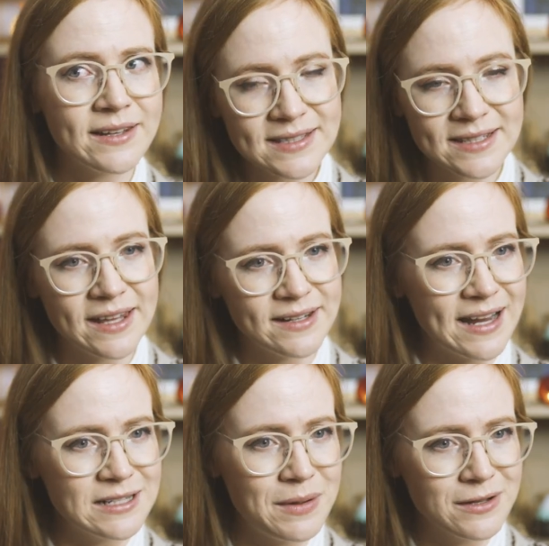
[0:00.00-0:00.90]
And is it then
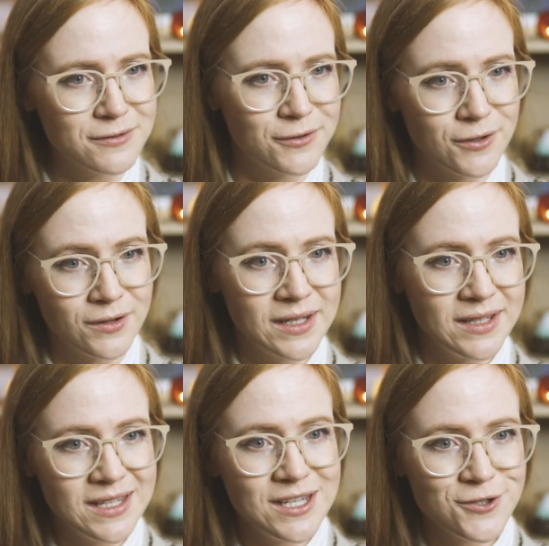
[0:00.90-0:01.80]
£9 for
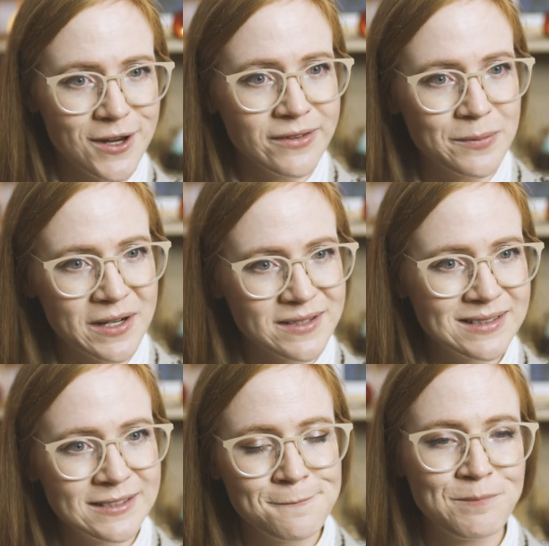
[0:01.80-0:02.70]
each other
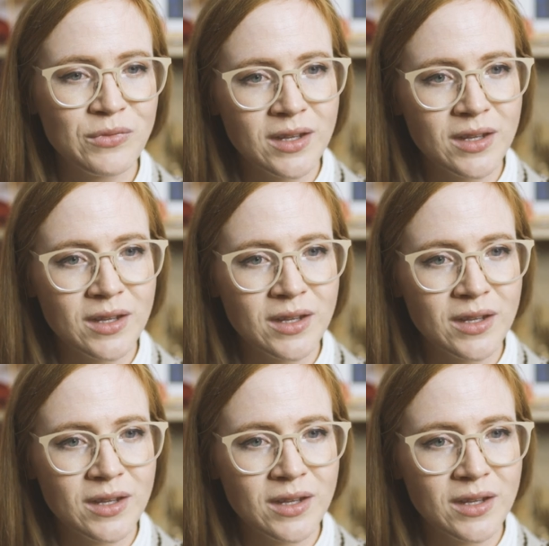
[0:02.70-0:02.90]
person?